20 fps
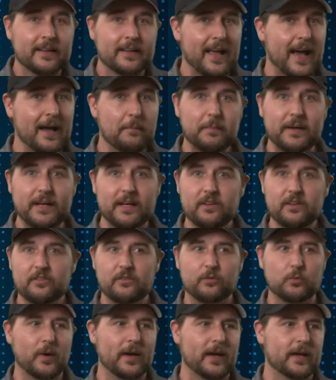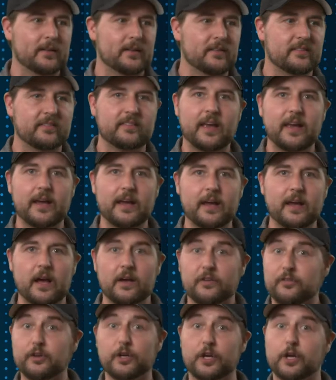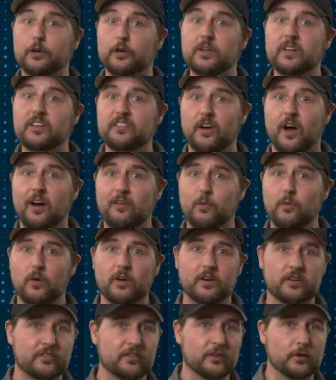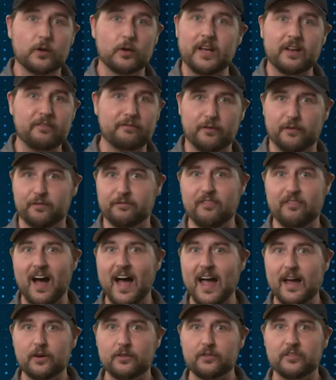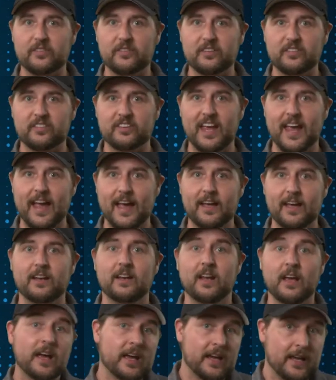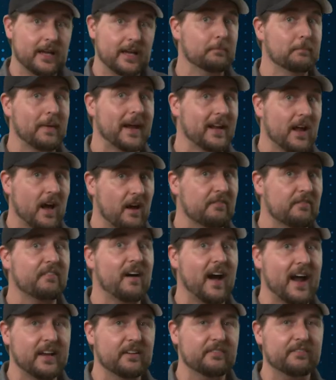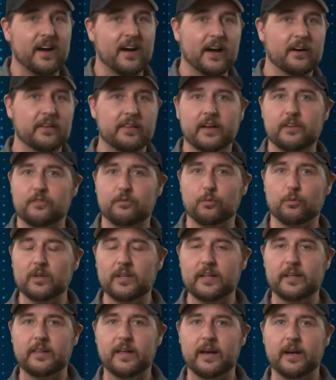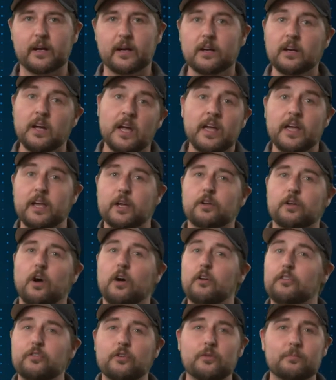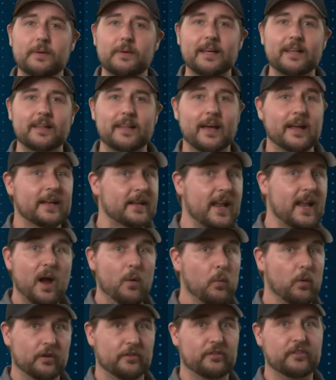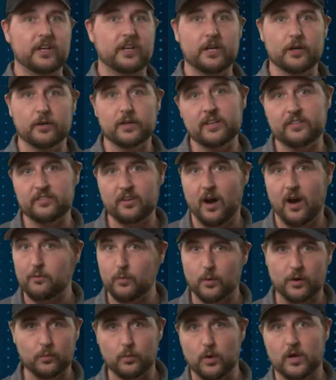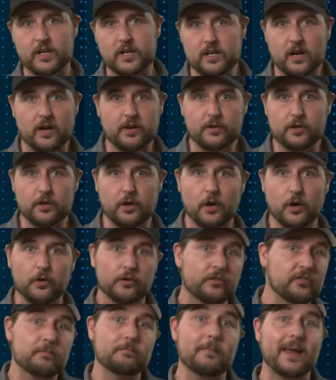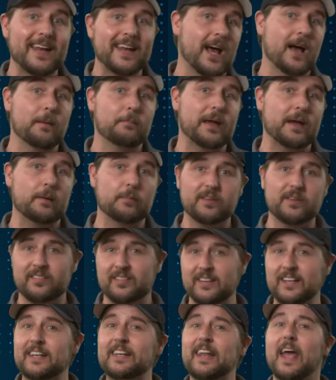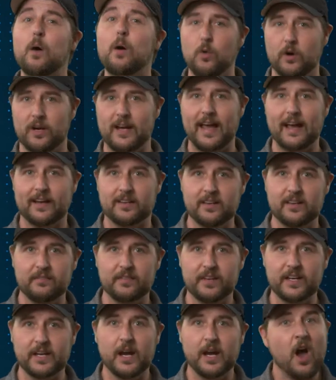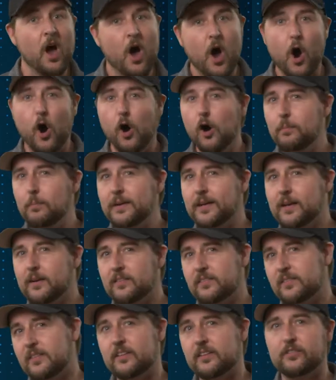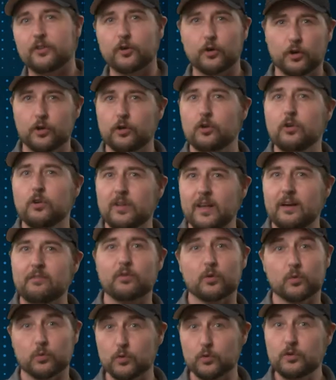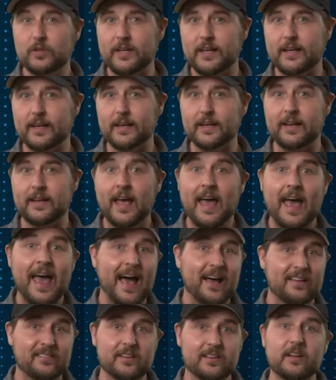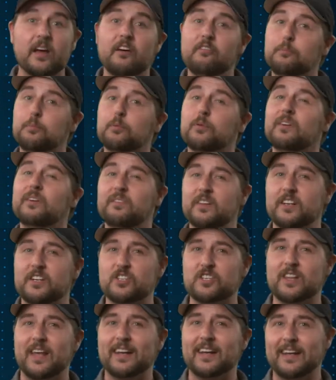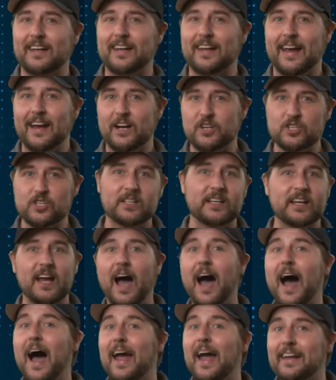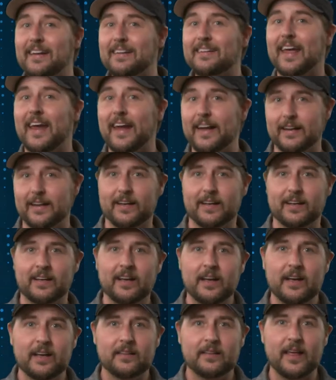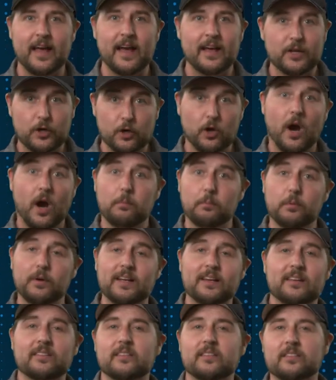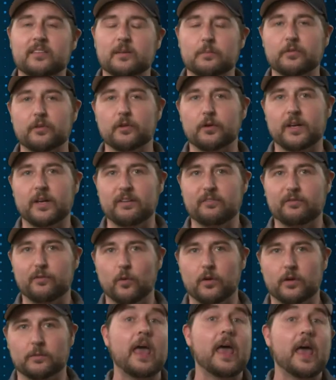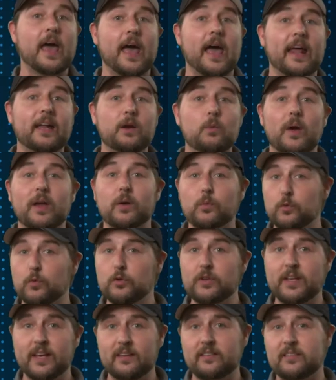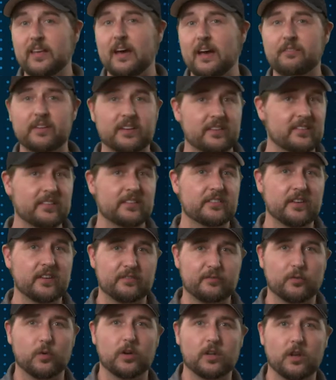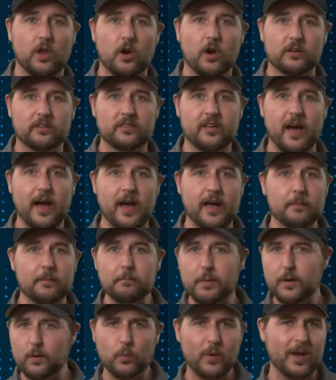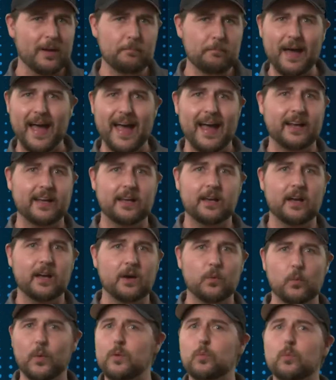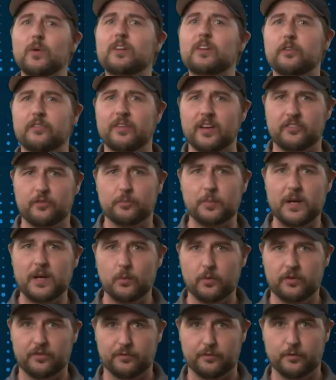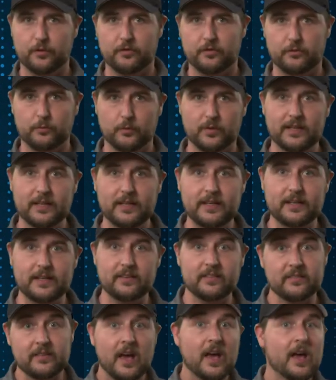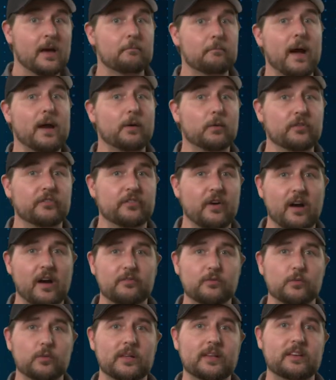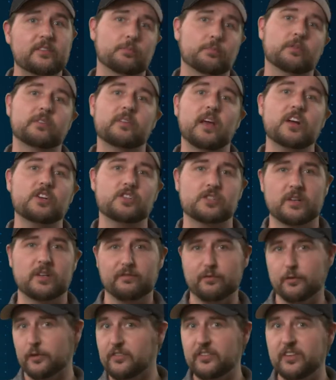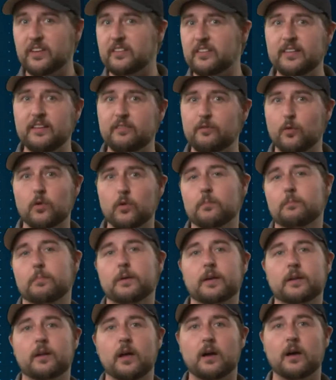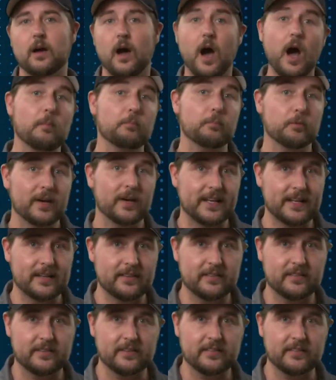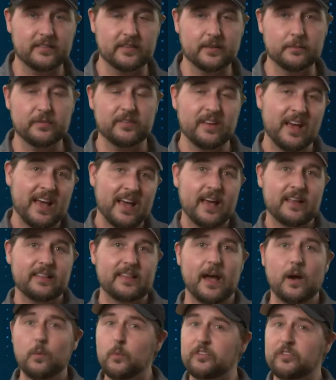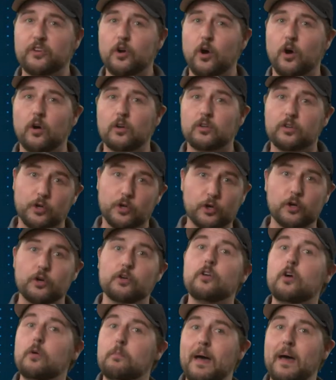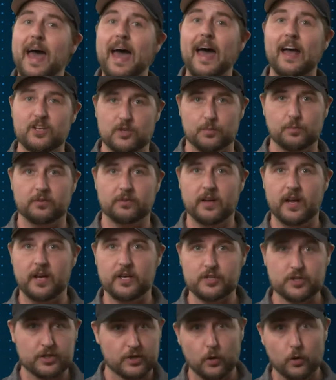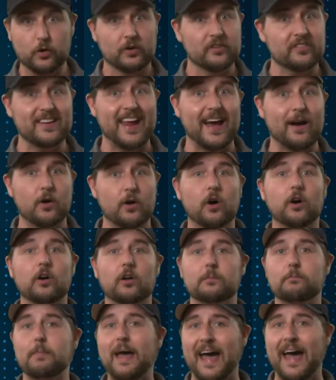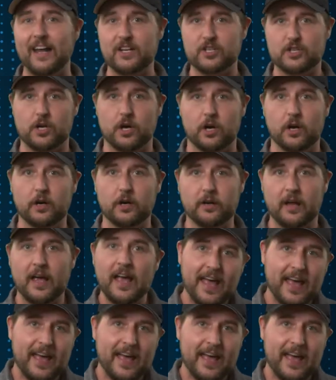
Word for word: That means when, say, a security software is looking for files to scan, it may not find a file that's really there. It could also mean that network security software running on your host may not be able to see network activity, all because this kernel-level rootkit has enough privilege that it can actually hide data that your operating system's looking for. Anyway, rootkits have existed for a long time, but way back uh, when Windows X P was first released, Microsoft released protection for sixty-four bit uh, operating systems that was called kernel patch protection, or is now called PatchGuard.